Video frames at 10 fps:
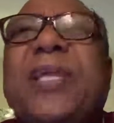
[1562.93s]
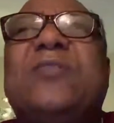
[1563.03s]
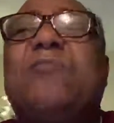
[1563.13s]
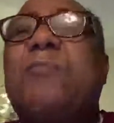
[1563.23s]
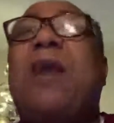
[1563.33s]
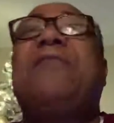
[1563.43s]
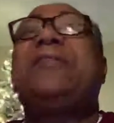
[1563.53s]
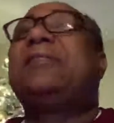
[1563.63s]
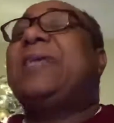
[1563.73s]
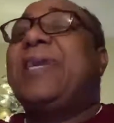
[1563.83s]
his mouth. He
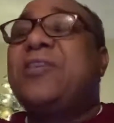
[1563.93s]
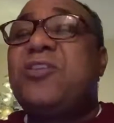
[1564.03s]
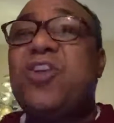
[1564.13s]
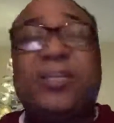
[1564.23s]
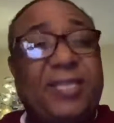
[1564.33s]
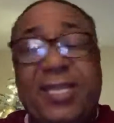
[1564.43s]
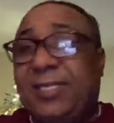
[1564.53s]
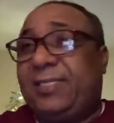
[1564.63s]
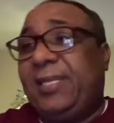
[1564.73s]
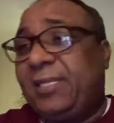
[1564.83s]
said nothing in the
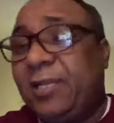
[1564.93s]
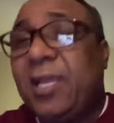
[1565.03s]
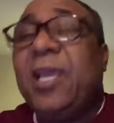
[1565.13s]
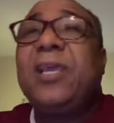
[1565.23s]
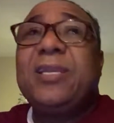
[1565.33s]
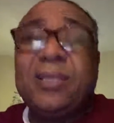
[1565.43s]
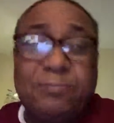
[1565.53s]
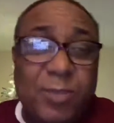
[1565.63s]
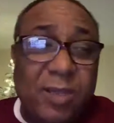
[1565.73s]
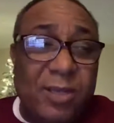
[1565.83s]
Senate.
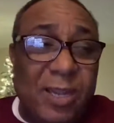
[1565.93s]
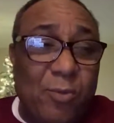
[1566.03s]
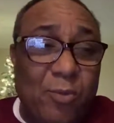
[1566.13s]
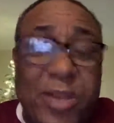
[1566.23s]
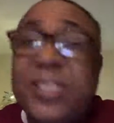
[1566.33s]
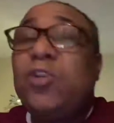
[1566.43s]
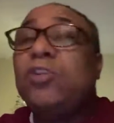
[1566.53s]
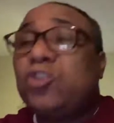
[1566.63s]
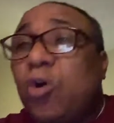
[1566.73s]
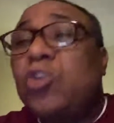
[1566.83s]
The reason
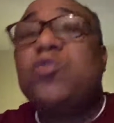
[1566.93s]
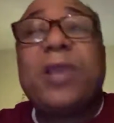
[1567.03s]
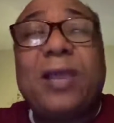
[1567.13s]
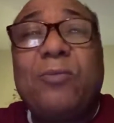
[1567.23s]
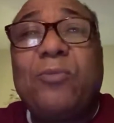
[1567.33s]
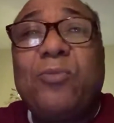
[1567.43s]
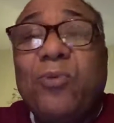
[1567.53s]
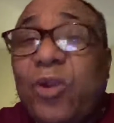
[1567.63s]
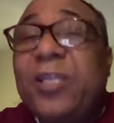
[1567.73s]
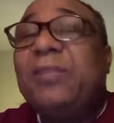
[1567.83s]
of George Weah
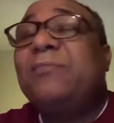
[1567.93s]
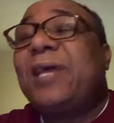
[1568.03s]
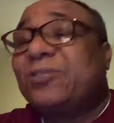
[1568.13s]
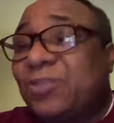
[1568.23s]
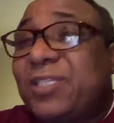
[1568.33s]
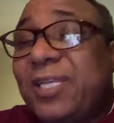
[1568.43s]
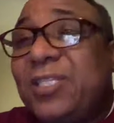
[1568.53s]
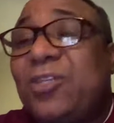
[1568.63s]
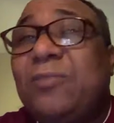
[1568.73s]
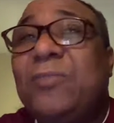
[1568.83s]
running as a
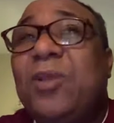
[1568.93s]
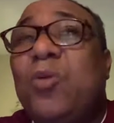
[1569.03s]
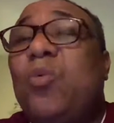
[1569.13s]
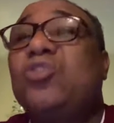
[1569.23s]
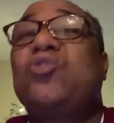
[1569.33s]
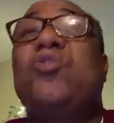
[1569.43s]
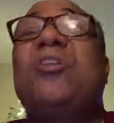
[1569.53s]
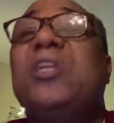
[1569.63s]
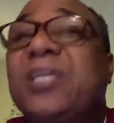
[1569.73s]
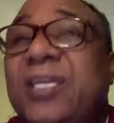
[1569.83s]
senator was to
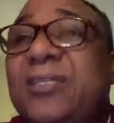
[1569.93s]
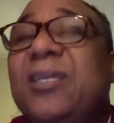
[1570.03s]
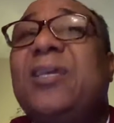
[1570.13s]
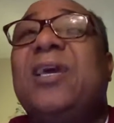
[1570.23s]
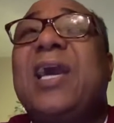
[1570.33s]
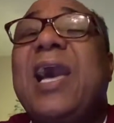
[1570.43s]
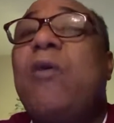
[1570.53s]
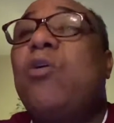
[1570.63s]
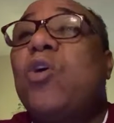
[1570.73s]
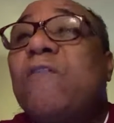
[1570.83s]
learn
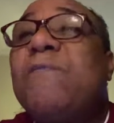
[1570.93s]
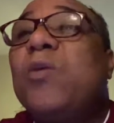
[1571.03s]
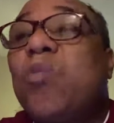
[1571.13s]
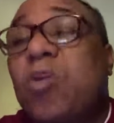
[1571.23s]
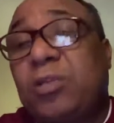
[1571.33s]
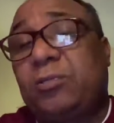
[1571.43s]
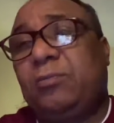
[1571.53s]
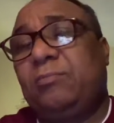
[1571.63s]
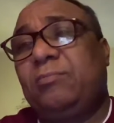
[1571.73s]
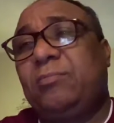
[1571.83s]
how government works.
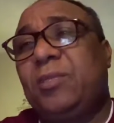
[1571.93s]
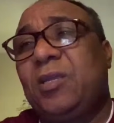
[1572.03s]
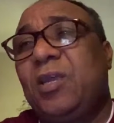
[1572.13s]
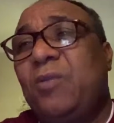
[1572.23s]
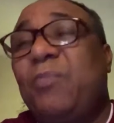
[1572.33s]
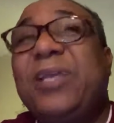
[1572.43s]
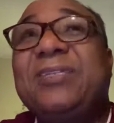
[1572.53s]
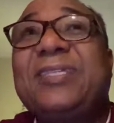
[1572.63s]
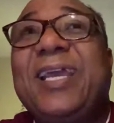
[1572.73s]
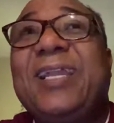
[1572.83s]
But
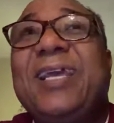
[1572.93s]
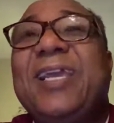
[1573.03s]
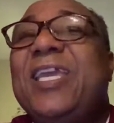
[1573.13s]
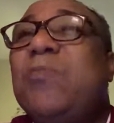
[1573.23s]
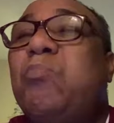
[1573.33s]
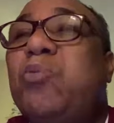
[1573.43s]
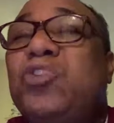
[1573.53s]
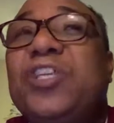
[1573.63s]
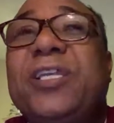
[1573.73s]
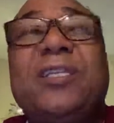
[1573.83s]
instead, he
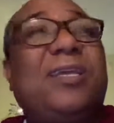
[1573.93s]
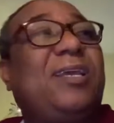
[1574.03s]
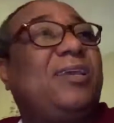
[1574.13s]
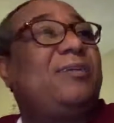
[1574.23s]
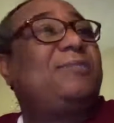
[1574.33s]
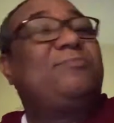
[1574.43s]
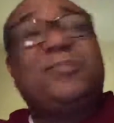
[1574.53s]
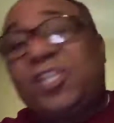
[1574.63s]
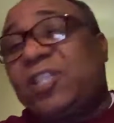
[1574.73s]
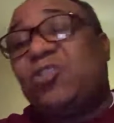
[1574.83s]
pushed it
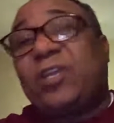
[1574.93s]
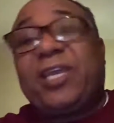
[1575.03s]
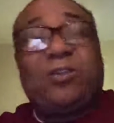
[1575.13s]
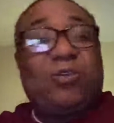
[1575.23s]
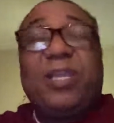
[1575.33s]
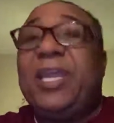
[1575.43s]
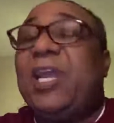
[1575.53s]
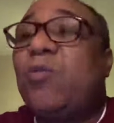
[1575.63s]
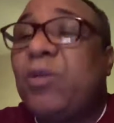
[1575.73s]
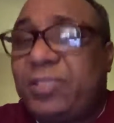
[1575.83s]
just to get on the
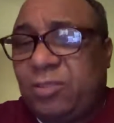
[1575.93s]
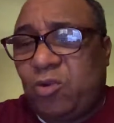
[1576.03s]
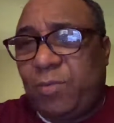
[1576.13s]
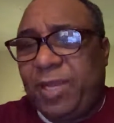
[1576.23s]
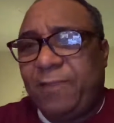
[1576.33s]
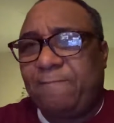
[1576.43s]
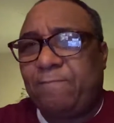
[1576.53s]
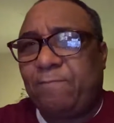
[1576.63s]
ECOWAS committee.